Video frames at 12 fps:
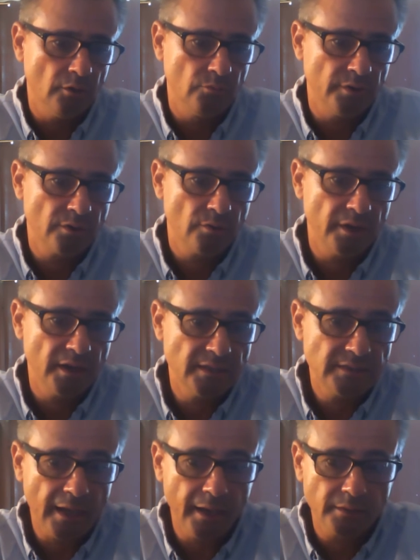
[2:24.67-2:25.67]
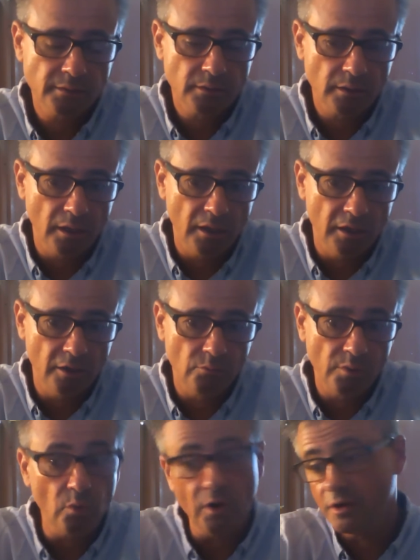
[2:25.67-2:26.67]
recreate that. And
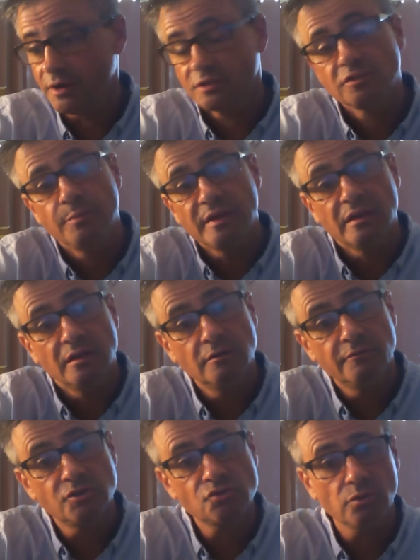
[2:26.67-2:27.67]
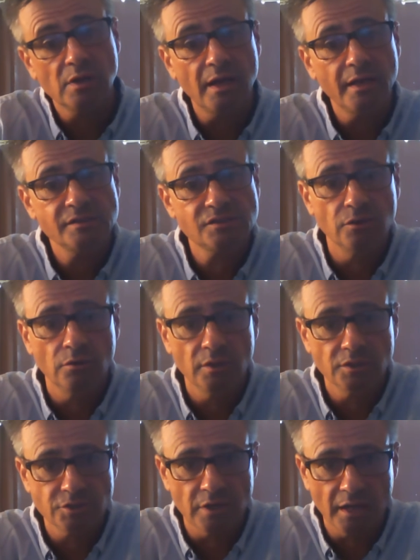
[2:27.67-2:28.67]
we wanted it to be individualized so
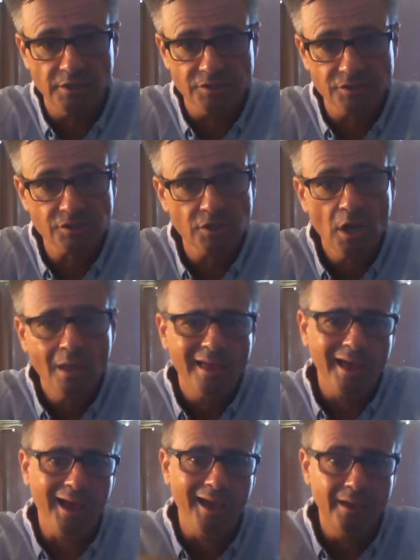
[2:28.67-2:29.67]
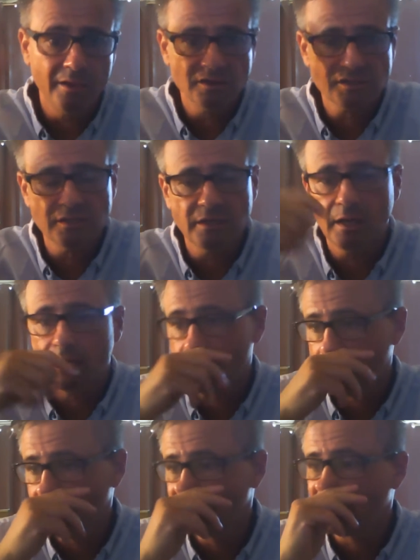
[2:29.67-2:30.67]
that you're not just, here's the
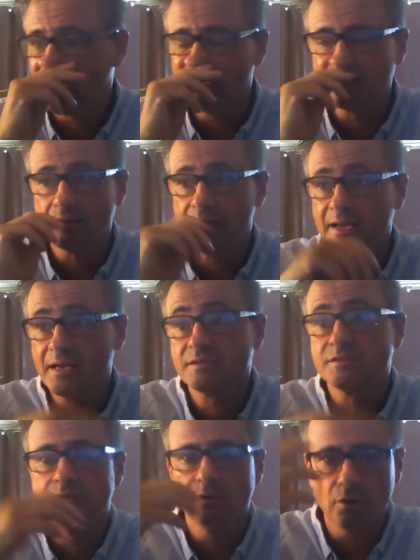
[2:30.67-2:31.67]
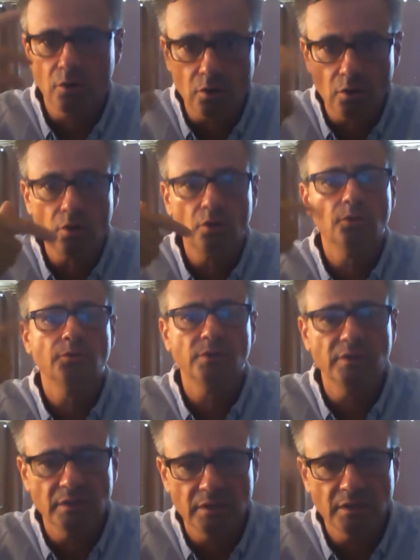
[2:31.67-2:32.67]
data, entire class, and you're all
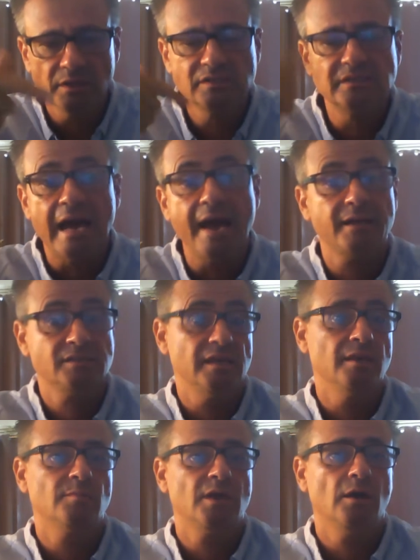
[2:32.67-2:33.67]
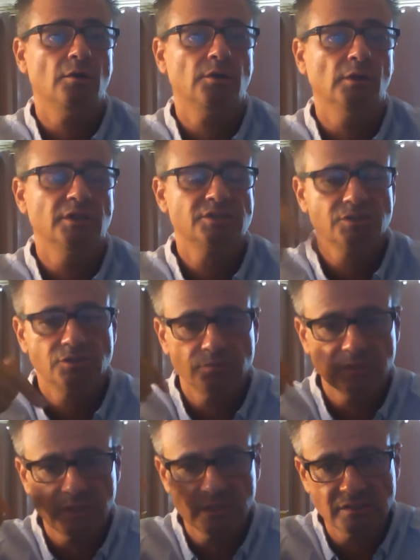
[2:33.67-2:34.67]
doing the exact same calculations with
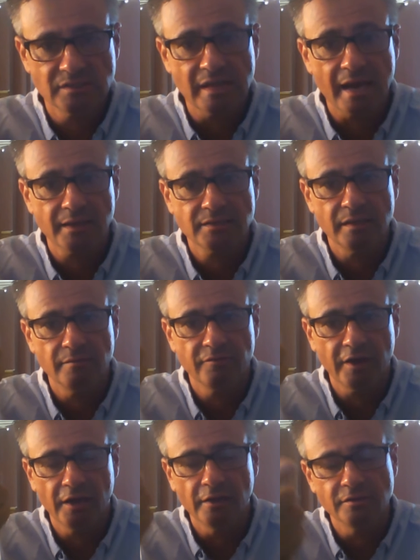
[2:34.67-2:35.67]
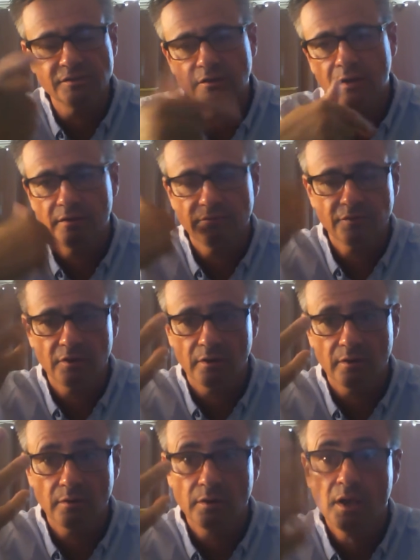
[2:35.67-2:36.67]
the exact same values. So I had to figure
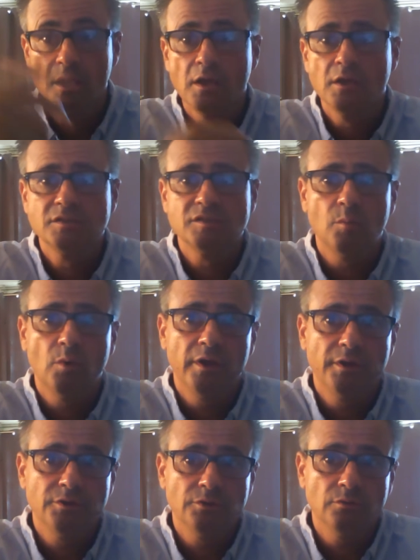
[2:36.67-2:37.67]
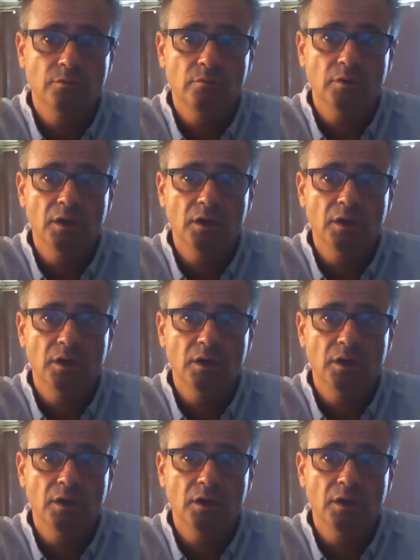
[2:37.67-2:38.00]
out some way to